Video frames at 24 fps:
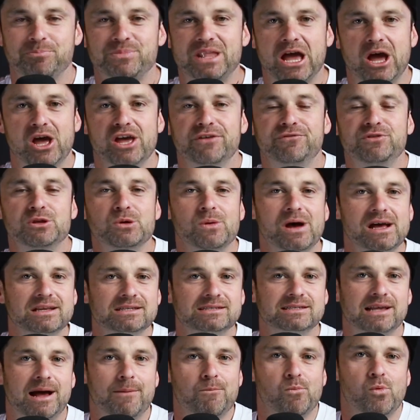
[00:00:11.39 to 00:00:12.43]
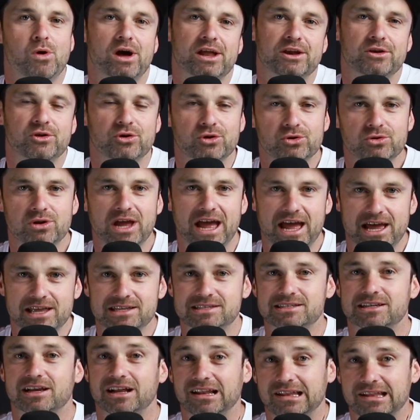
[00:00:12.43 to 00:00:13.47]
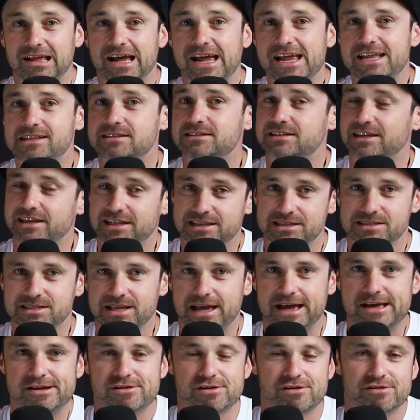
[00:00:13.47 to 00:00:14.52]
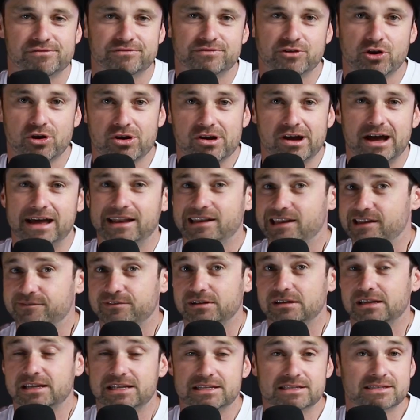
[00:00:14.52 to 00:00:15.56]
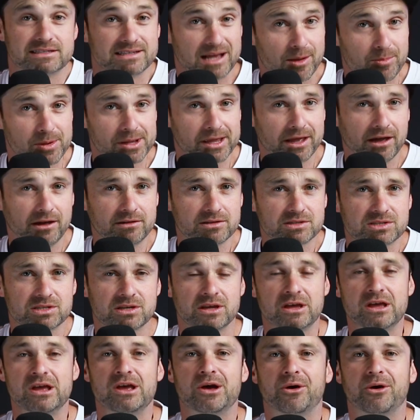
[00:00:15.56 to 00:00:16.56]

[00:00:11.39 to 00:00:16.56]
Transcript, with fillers: Now, if you are someone who has clients inside of Go High Level and sub accounts,